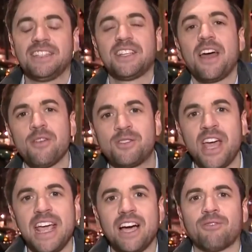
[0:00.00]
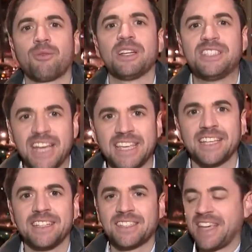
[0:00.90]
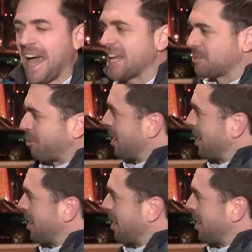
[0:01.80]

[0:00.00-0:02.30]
It's another day of ridiculous gas